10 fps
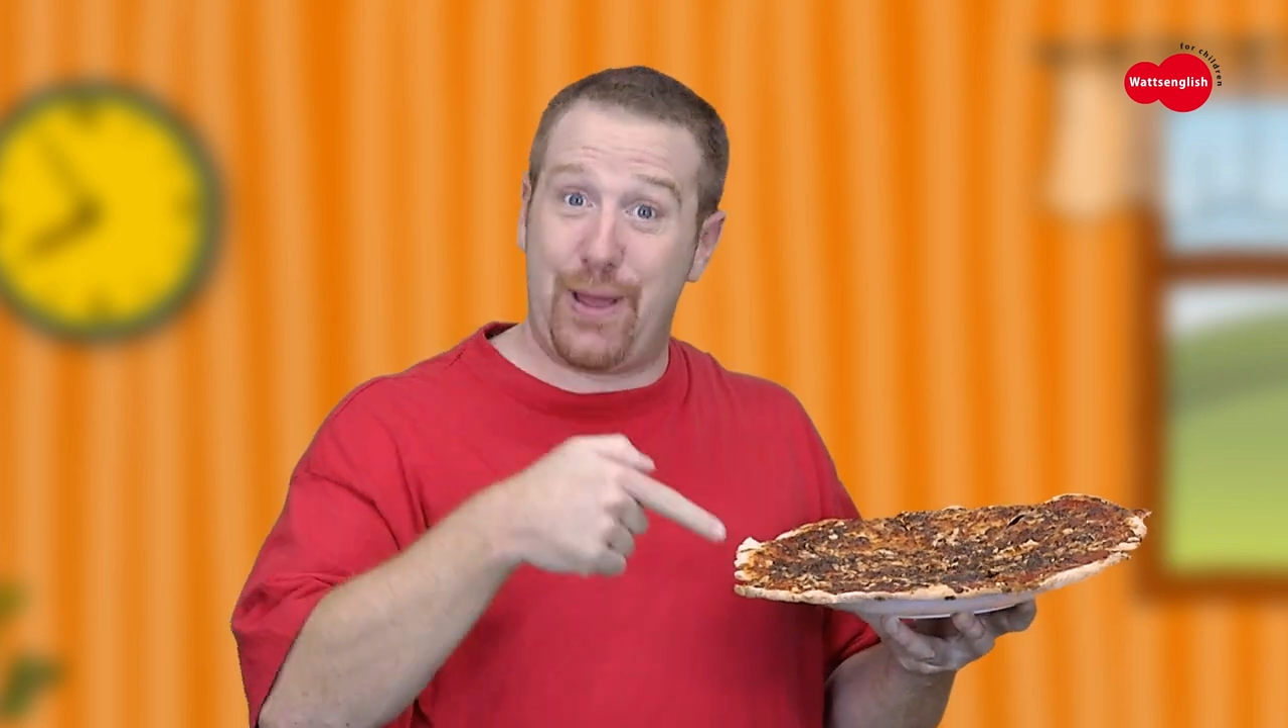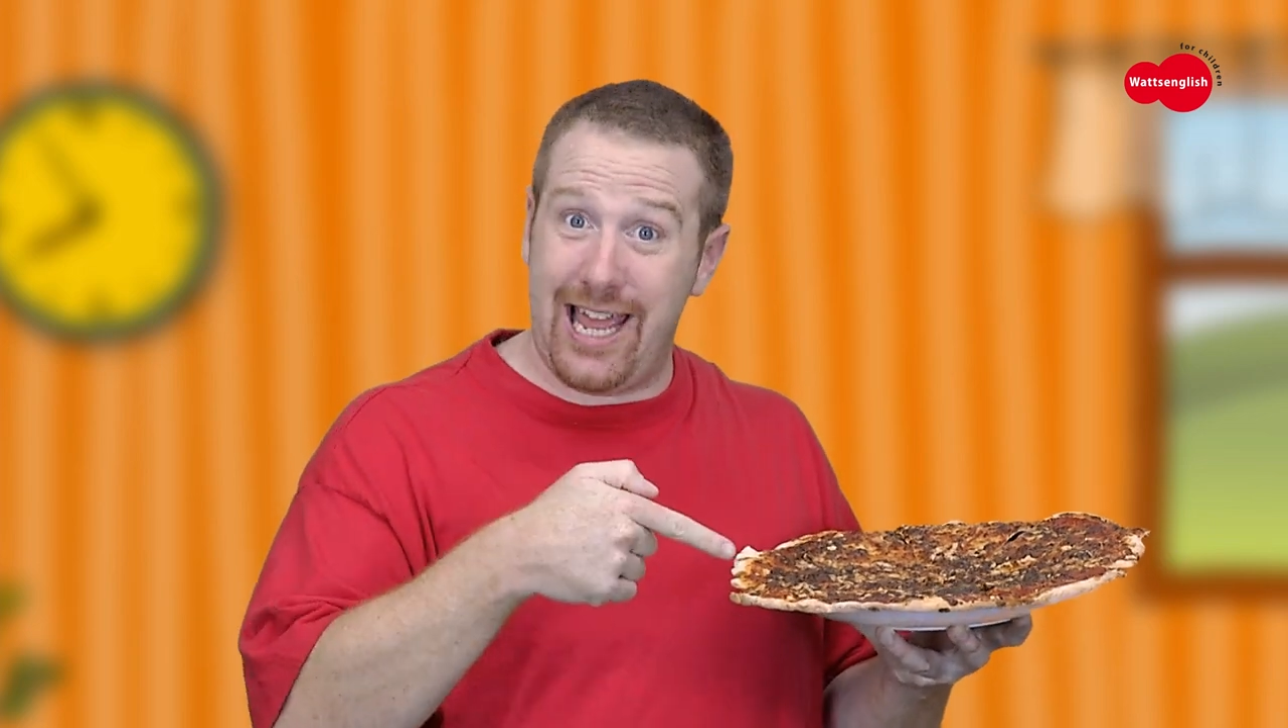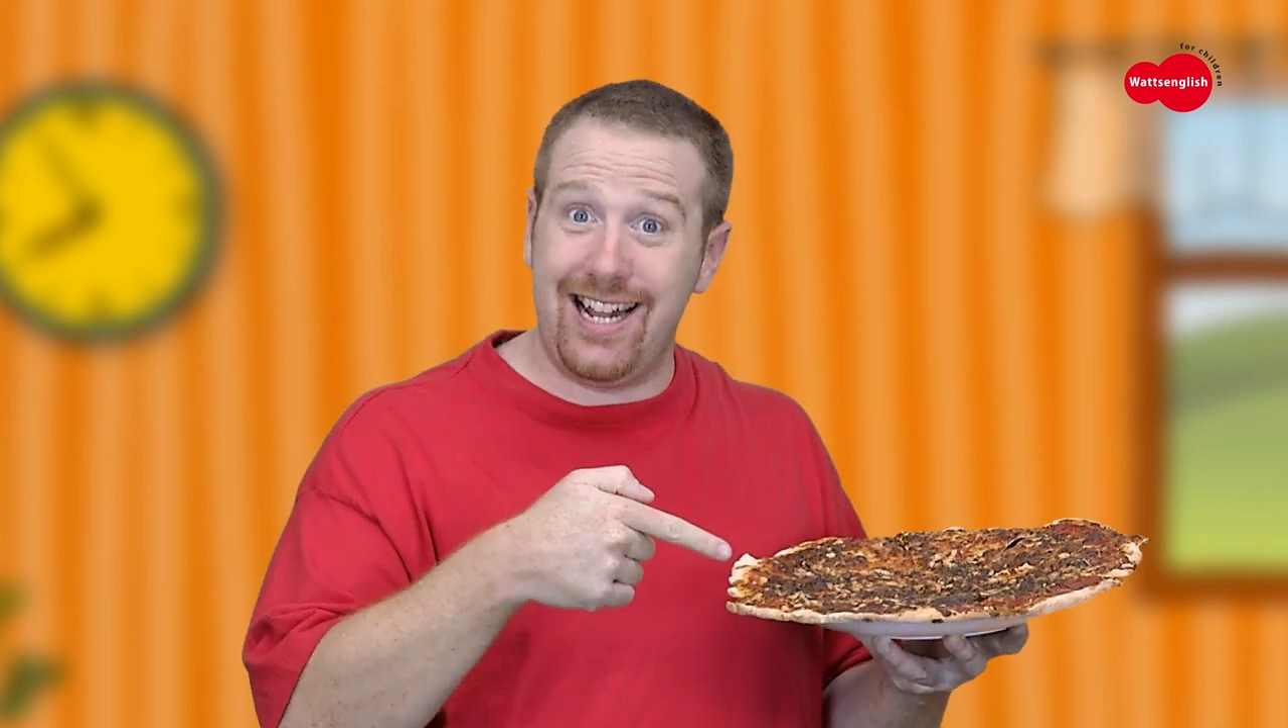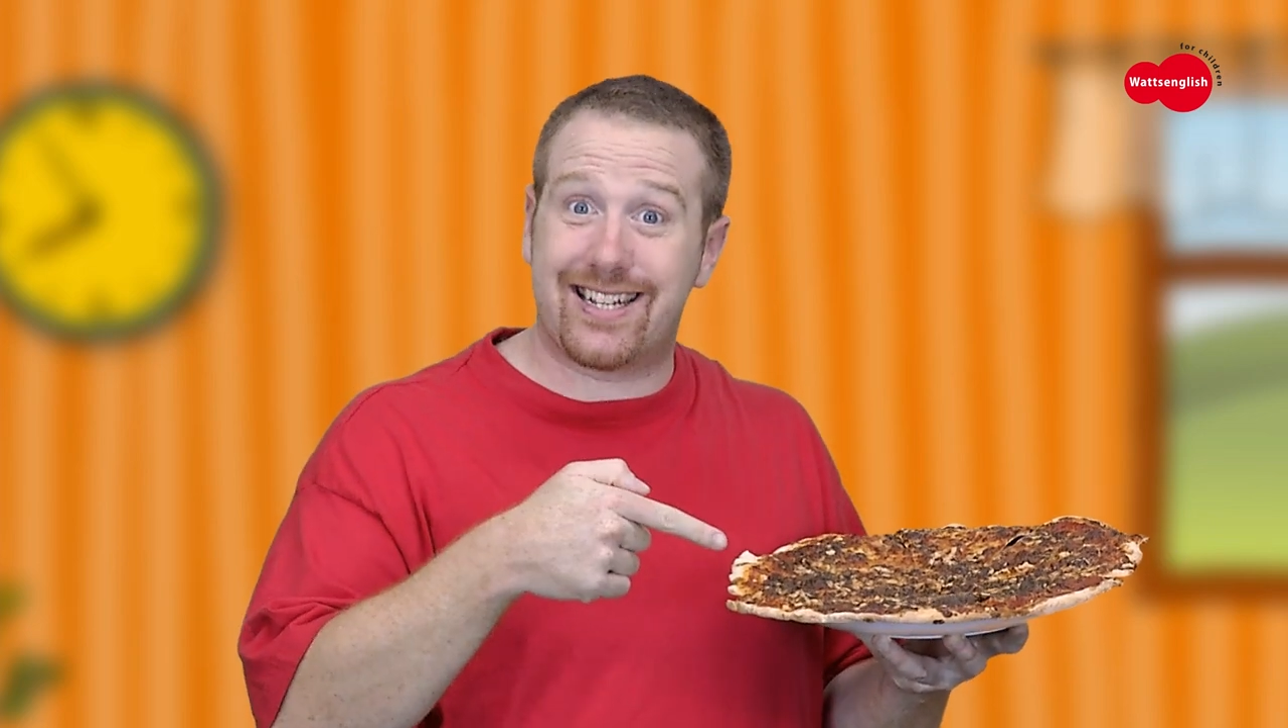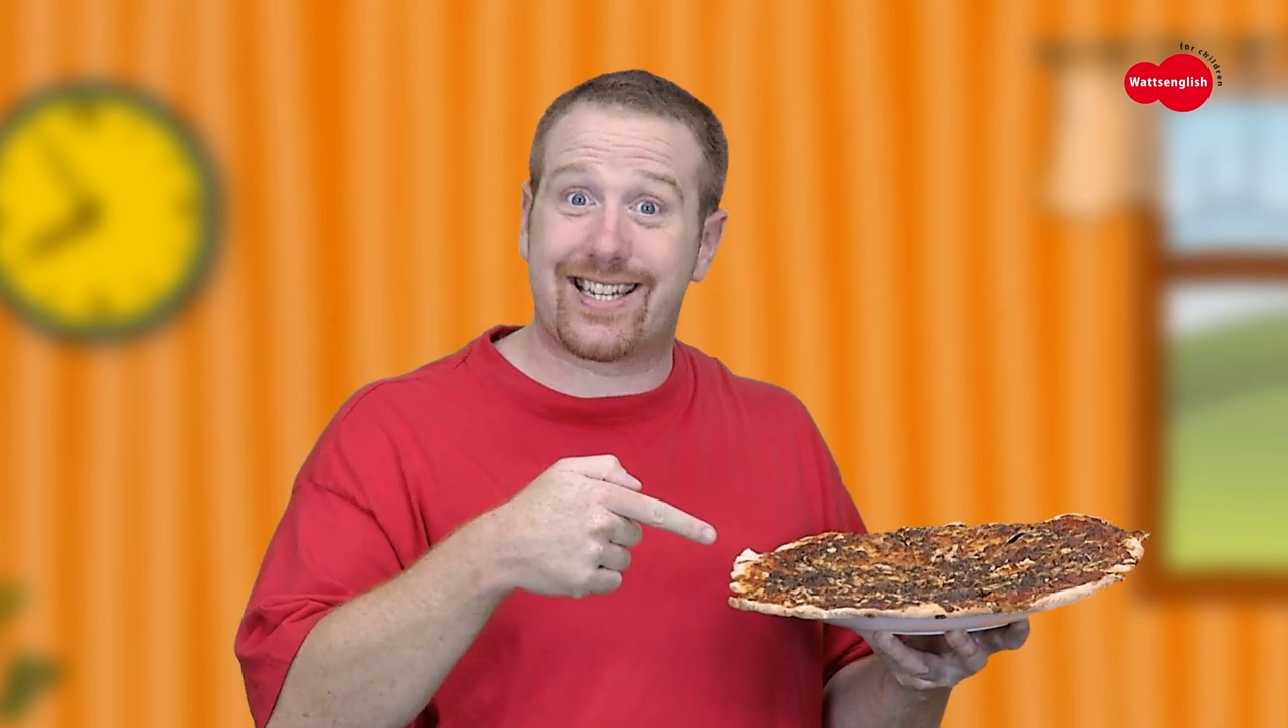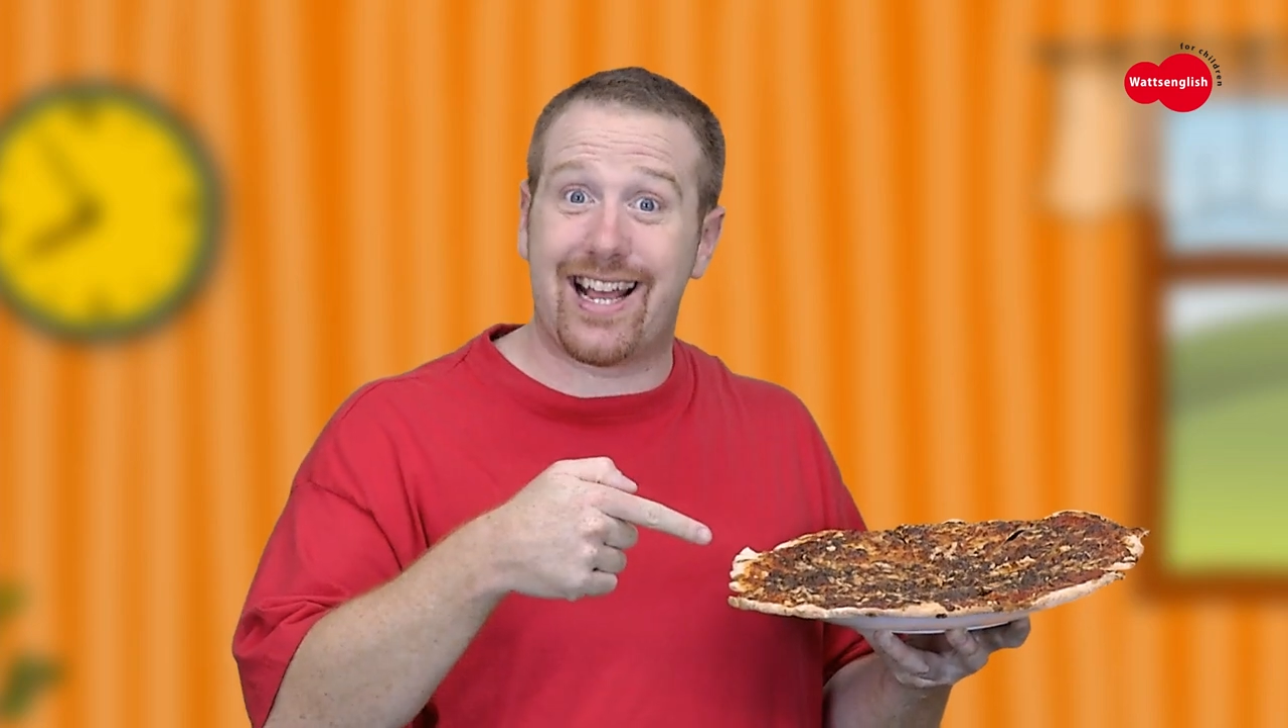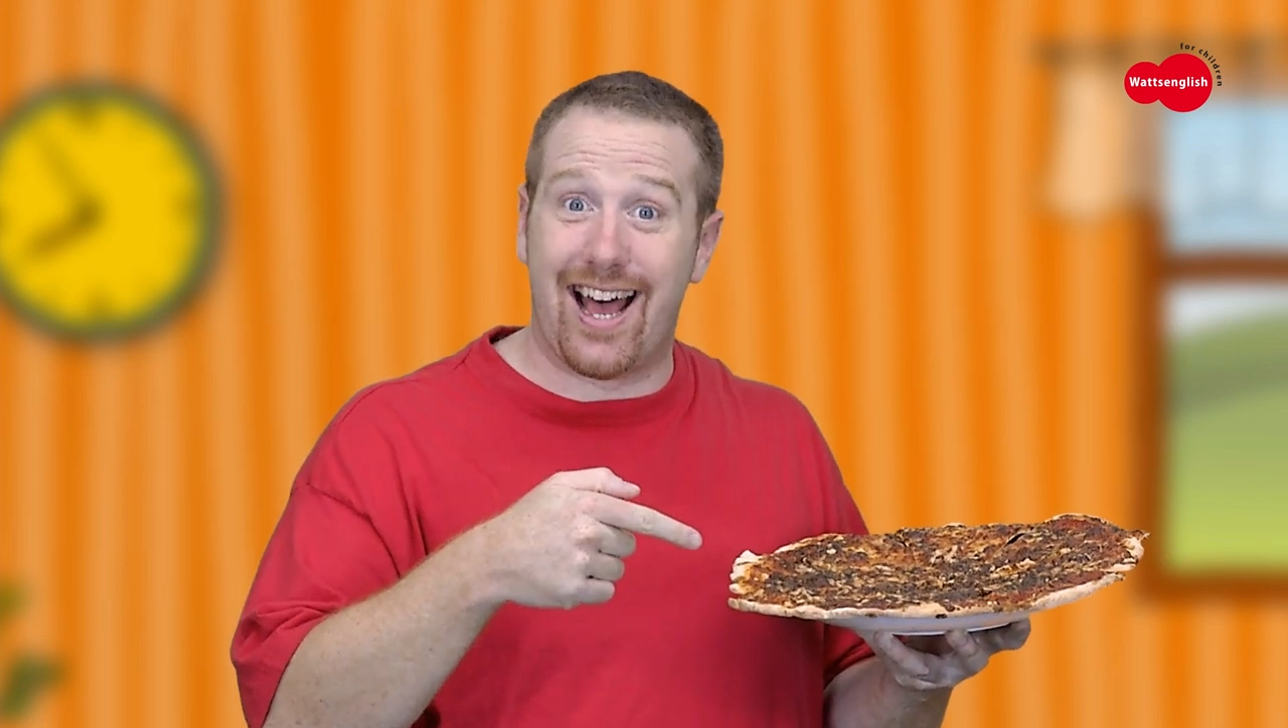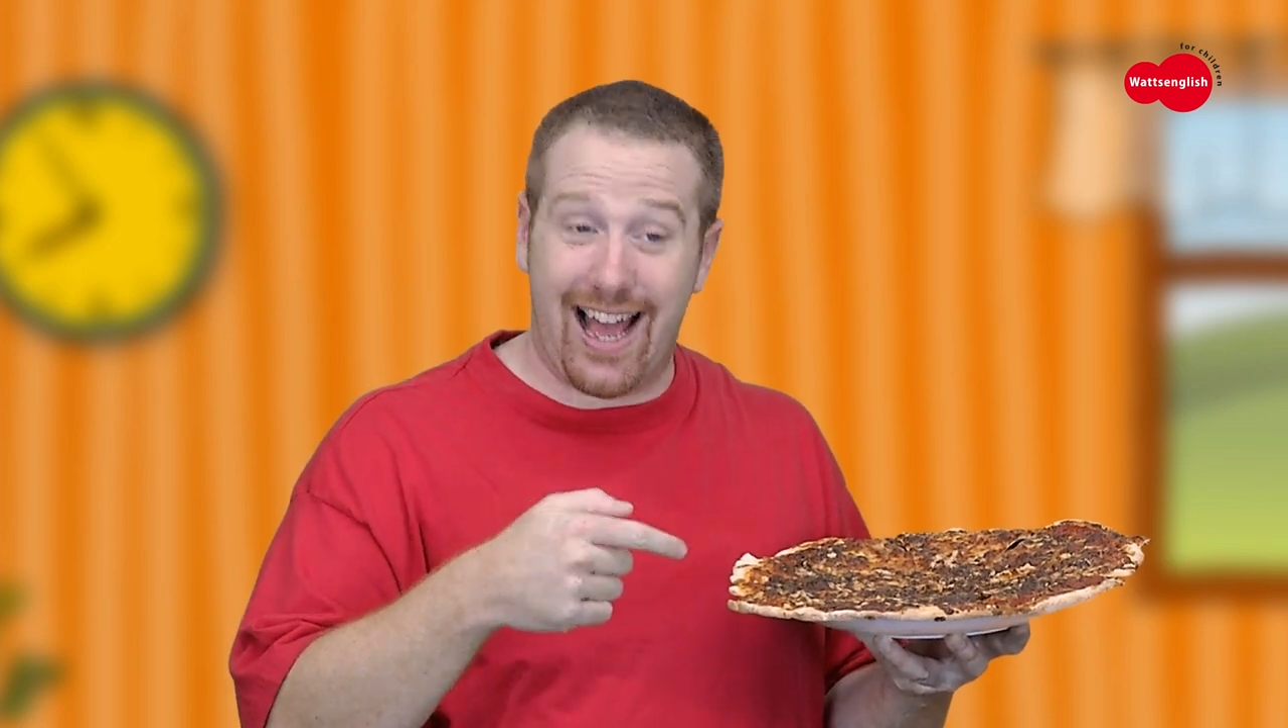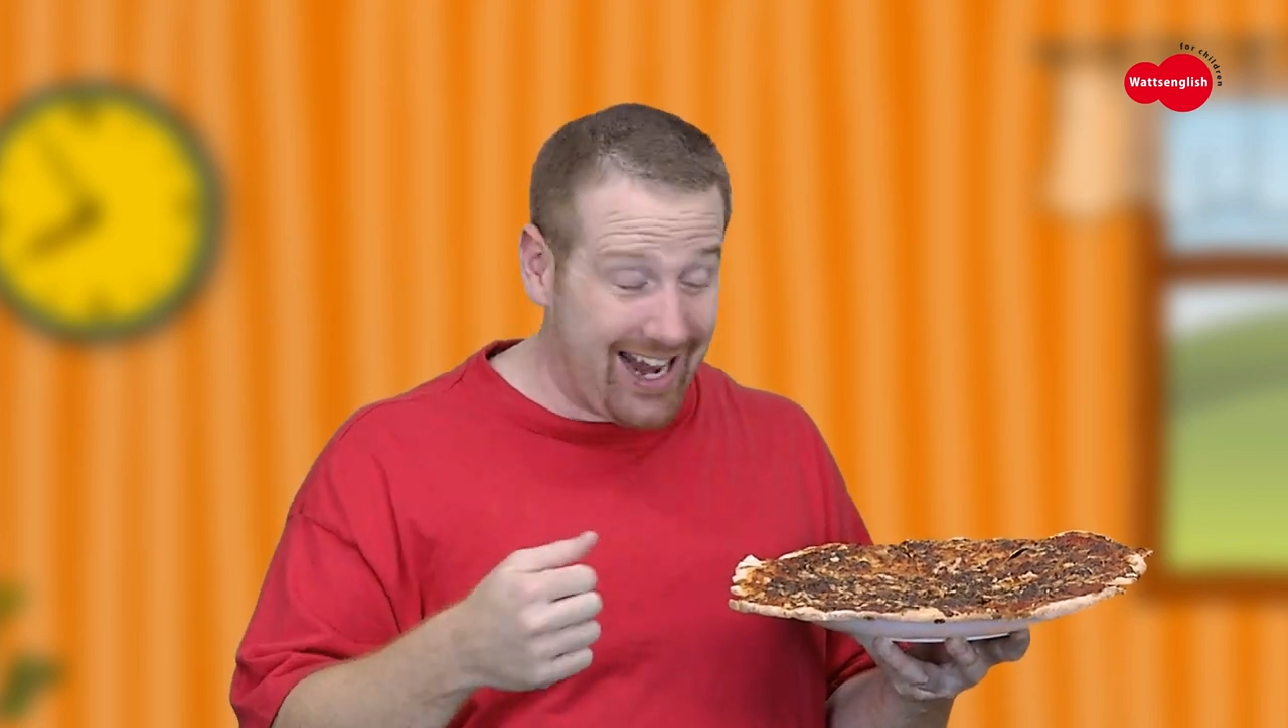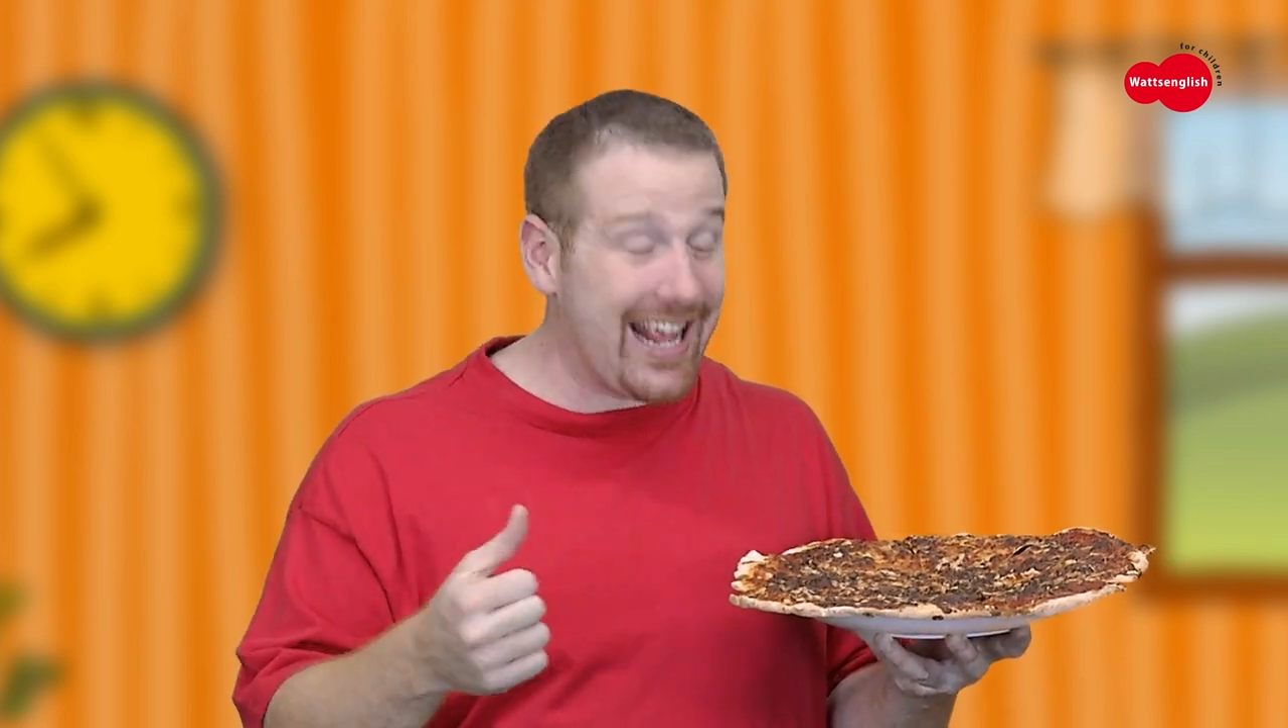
pizza.